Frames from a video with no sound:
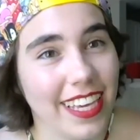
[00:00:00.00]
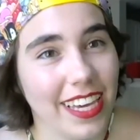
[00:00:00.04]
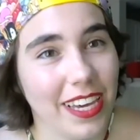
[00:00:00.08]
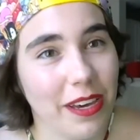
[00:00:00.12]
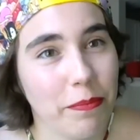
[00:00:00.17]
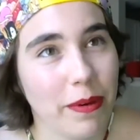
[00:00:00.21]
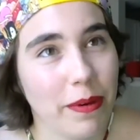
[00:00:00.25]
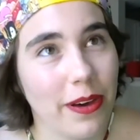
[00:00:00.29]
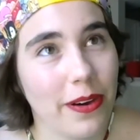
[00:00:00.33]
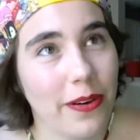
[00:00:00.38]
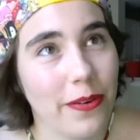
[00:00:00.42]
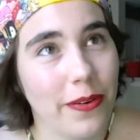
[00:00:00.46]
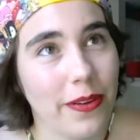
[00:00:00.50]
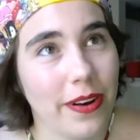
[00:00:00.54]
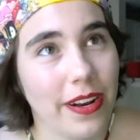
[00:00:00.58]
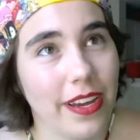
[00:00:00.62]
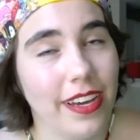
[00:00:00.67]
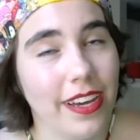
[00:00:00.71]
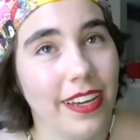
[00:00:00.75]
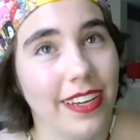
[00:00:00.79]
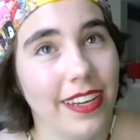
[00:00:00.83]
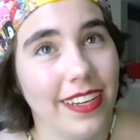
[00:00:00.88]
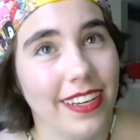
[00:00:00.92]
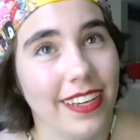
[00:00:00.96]
about,
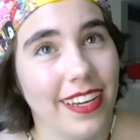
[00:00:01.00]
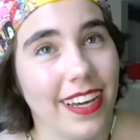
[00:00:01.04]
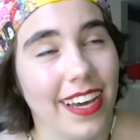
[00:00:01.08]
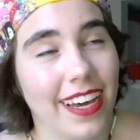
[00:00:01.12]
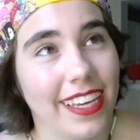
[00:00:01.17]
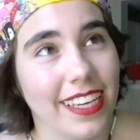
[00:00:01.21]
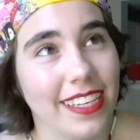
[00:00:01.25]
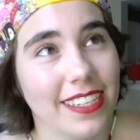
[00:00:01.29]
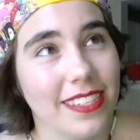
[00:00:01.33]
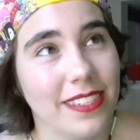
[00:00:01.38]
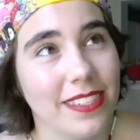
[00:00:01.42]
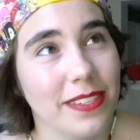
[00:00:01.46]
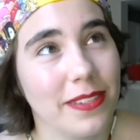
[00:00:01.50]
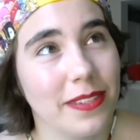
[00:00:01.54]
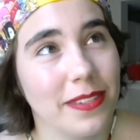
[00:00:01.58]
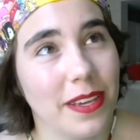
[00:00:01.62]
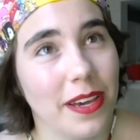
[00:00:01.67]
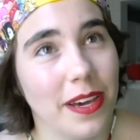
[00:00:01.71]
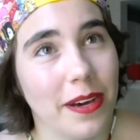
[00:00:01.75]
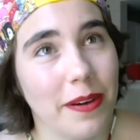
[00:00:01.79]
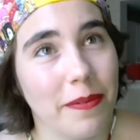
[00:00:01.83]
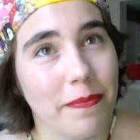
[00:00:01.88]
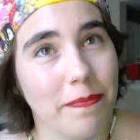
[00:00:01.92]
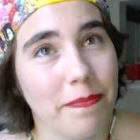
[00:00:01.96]
I guess,
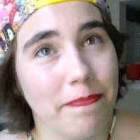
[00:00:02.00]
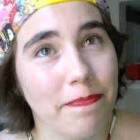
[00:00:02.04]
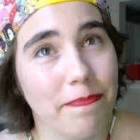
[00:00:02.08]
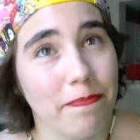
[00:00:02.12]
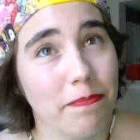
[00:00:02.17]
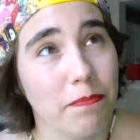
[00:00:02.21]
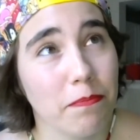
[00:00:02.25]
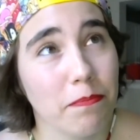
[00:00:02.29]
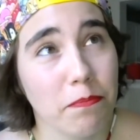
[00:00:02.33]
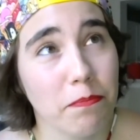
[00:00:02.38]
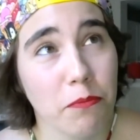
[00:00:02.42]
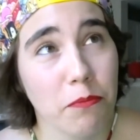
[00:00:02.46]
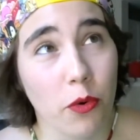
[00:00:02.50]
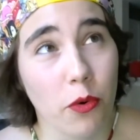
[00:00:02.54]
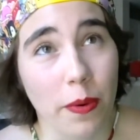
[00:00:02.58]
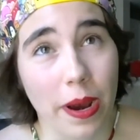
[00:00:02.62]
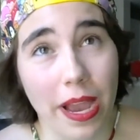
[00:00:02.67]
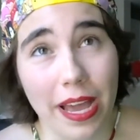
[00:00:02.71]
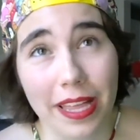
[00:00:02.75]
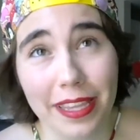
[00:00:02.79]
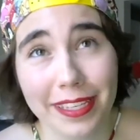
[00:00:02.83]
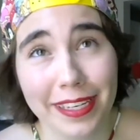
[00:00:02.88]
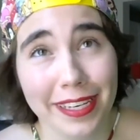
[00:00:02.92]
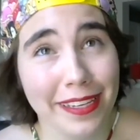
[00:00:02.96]

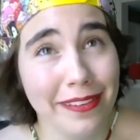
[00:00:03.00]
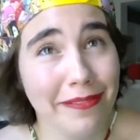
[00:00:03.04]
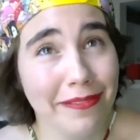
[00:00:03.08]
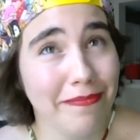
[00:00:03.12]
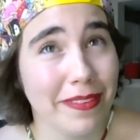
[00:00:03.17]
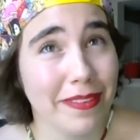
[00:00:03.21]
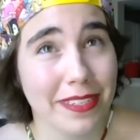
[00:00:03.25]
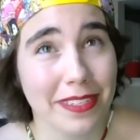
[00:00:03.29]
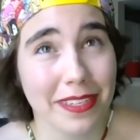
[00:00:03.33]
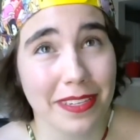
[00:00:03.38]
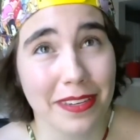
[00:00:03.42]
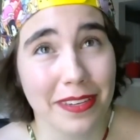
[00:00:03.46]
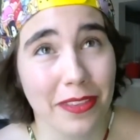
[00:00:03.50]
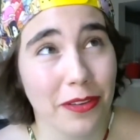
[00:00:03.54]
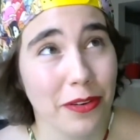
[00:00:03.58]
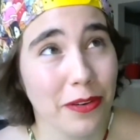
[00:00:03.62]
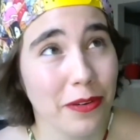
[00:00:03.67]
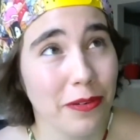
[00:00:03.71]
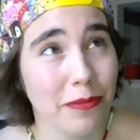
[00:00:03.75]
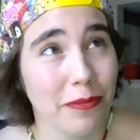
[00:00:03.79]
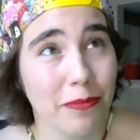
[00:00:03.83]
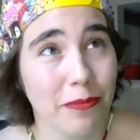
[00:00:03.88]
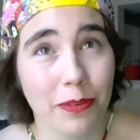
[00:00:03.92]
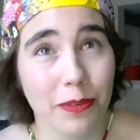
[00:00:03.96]
morality is
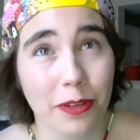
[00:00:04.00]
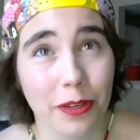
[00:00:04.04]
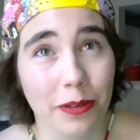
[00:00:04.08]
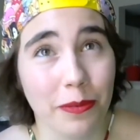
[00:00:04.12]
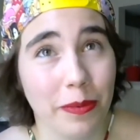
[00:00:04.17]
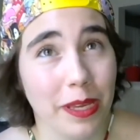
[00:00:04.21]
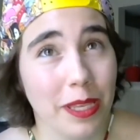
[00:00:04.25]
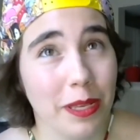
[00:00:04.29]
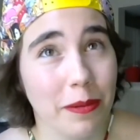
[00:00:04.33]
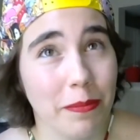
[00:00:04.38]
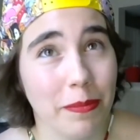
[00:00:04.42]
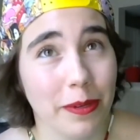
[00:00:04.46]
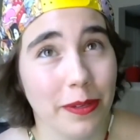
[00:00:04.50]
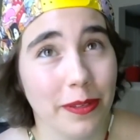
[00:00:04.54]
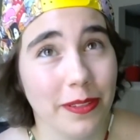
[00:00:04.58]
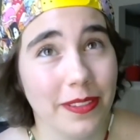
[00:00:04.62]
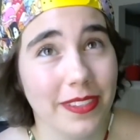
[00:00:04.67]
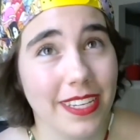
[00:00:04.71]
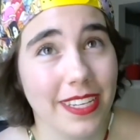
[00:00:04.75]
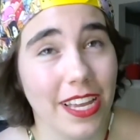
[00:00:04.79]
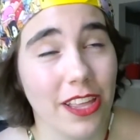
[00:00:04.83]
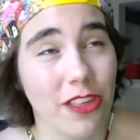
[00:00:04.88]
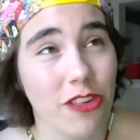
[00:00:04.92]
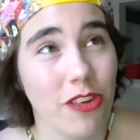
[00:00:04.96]
another good way to build
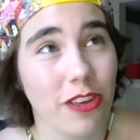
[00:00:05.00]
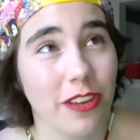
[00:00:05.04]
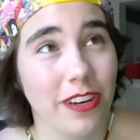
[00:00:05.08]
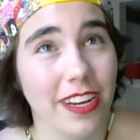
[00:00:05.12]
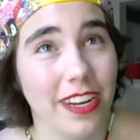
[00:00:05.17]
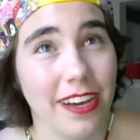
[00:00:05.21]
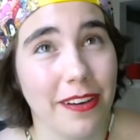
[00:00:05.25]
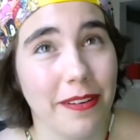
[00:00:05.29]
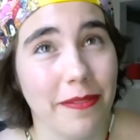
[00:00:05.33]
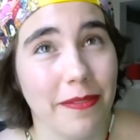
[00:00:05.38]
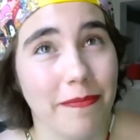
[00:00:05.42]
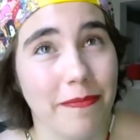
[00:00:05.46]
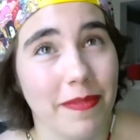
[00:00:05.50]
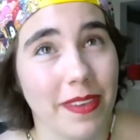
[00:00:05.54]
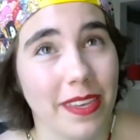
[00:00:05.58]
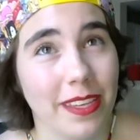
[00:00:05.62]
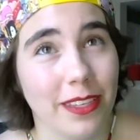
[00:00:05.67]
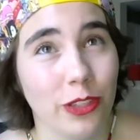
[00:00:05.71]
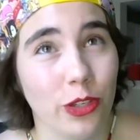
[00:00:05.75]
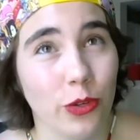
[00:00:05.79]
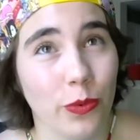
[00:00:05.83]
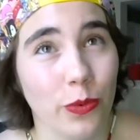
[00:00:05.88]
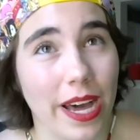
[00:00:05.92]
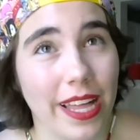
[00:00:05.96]
tension.
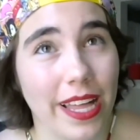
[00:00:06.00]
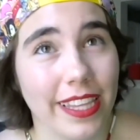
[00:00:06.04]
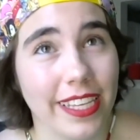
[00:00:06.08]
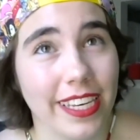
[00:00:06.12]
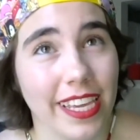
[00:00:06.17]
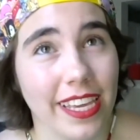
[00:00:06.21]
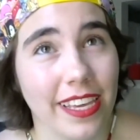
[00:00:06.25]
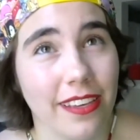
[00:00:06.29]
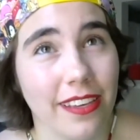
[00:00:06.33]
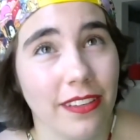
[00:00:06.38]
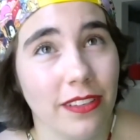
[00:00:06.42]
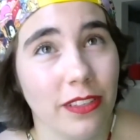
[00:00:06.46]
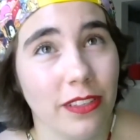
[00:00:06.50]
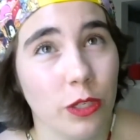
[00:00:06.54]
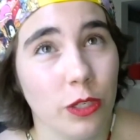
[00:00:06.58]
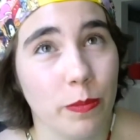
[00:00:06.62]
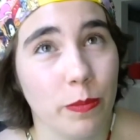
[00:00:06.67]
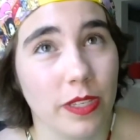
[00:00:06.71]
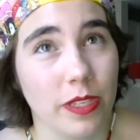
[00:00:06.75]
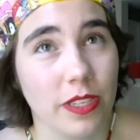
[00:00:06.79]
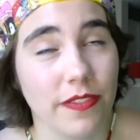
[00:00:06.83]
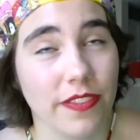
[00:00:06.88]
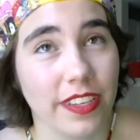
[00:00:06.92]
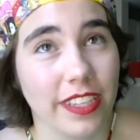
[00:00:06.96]
In duality
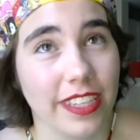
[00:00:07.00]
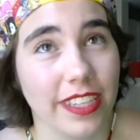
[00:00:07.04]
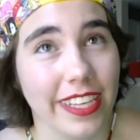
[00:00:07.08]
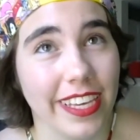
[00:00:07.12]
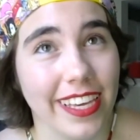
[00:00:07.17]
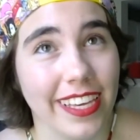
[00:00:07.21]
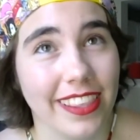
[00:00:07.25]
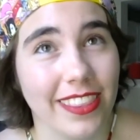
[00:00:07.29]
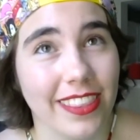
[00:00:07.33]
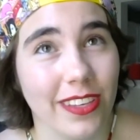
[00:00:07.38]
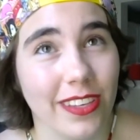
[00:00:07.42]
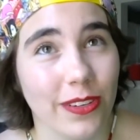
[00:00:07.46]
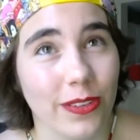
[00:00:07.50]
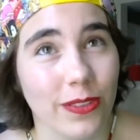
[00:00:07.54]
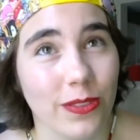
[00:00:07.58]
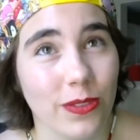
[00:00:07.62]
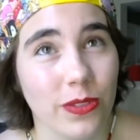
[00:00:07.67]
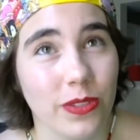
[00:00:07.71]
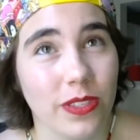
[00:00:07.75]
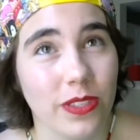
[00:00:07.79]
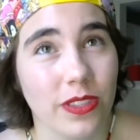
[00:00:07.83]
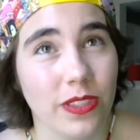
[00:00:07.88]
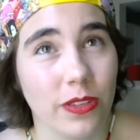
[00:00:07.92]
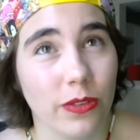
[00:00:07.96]
specifically,
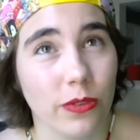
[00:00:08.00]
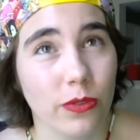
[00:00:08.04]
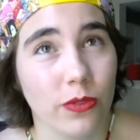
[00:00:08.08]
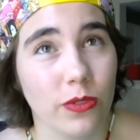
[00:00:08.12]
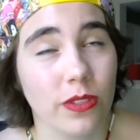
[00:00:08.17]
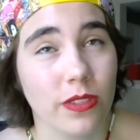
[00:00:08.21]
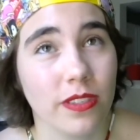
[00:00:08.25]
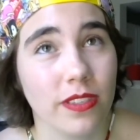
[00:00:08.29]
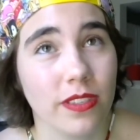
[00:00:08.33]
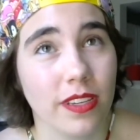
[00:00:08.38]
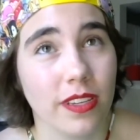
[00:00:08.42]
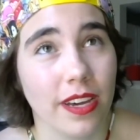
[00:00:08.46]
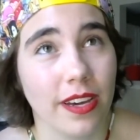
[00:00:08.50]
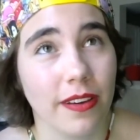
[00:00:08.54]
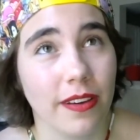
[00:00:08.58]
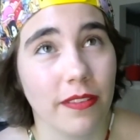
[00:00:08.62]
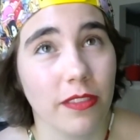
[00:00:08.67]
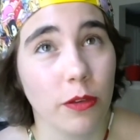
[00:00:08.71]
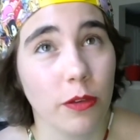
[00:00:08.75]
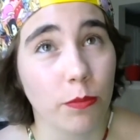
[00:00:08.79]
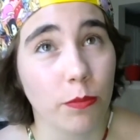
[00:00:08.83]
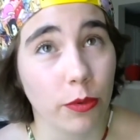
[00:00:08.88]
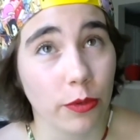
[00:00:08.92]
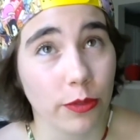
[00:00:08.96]
there's
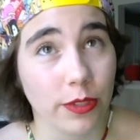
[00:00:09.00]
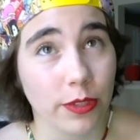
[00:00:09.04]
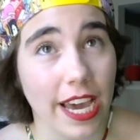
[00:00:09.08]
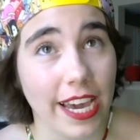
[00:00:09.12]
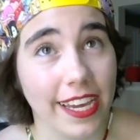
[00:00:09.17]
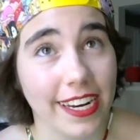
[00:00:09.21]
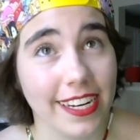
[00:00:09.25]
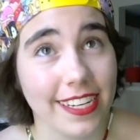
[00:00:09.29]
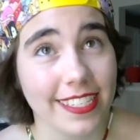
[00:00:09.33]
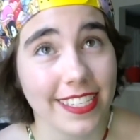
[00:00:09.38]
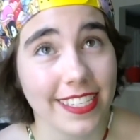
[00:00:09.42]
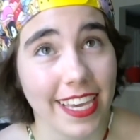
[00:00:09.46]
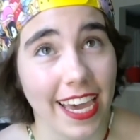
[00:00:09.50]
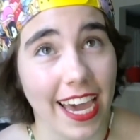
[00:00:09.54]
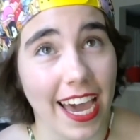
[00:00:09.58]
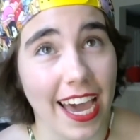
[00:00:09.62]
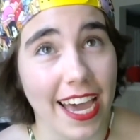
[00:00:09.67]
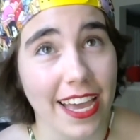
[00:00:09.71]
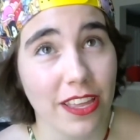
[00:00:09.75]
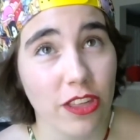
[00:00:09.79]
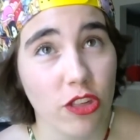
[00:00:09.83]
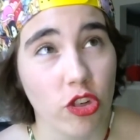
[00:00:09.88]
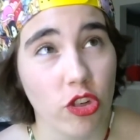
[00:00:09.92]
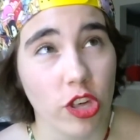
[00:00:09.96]
the protagonist
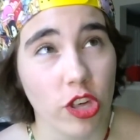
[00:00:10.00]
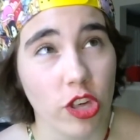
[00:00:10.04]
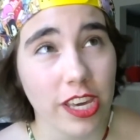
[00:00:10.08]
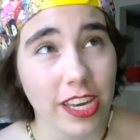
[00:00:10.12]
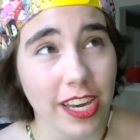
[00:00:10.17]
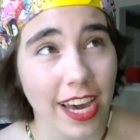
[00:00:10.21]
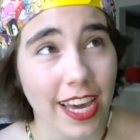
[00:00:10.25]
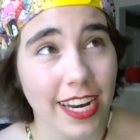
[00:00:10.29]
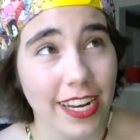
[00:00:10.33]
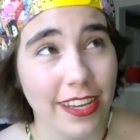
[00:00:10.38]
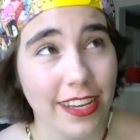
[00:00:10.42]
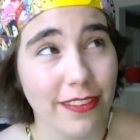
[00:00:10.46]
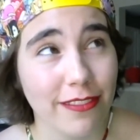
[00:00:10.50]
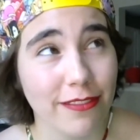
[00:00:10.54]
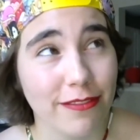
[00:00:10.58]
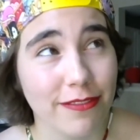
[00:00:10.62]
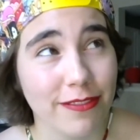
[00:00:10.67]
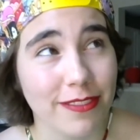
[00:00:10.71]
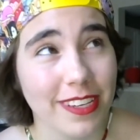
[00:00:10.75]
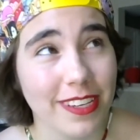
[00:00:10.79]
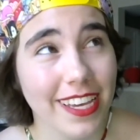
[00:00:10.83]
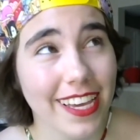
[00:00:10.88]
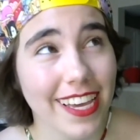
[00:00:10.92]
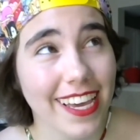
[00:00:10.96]
Kat. She kind
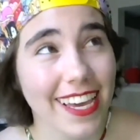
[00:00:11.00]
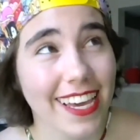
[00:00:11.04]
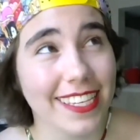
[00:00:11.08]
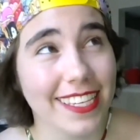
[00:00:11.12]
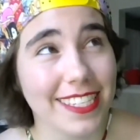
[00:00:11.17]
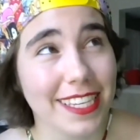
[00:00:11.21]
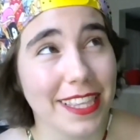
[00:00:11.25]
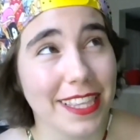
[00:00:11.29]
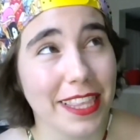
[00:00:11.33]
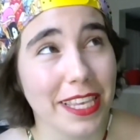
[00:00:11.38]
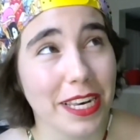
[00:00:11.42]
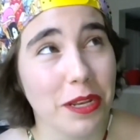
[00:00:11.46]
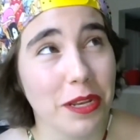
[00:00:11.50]
of is a little